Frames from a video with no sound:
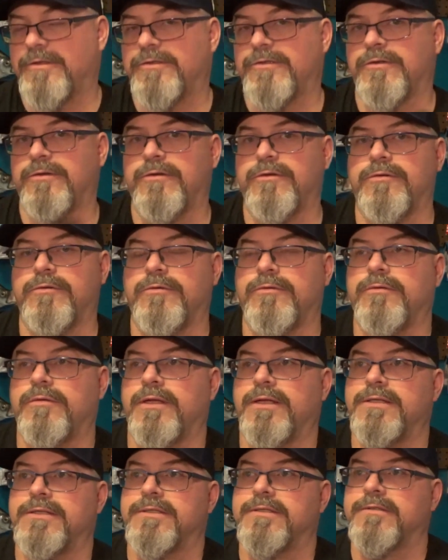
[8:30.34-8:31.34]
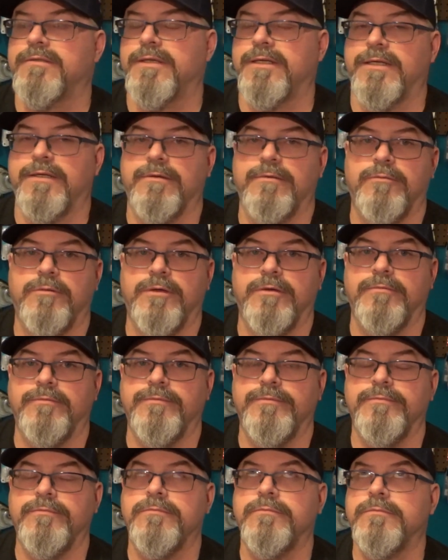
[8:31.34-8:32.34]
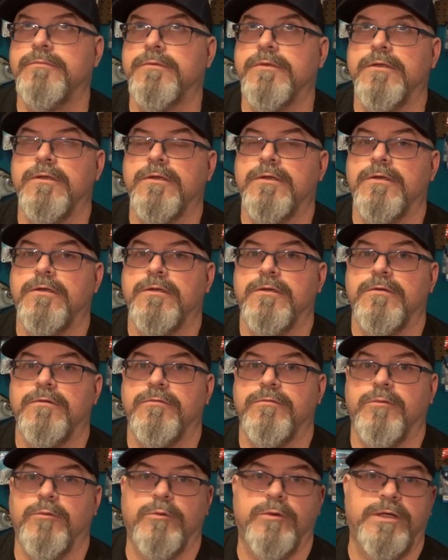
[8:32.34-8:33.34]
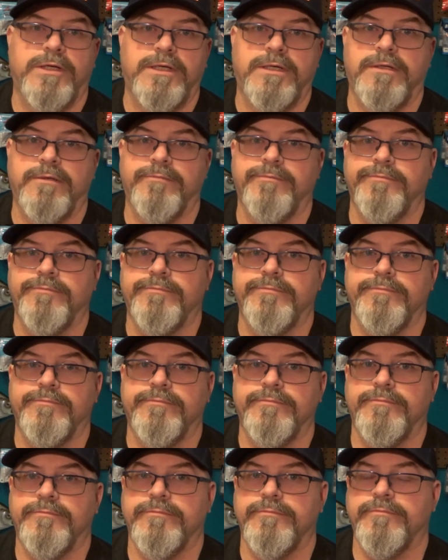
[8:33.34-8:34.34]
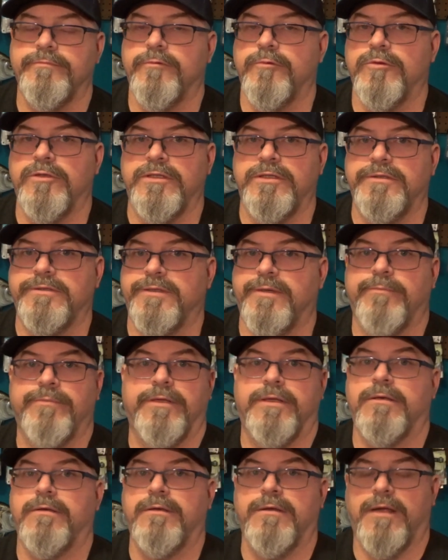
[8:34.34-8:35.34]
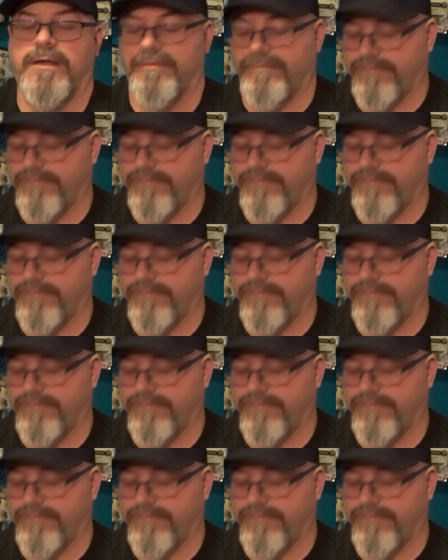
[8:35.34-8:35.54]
So that's like what, 40 something. I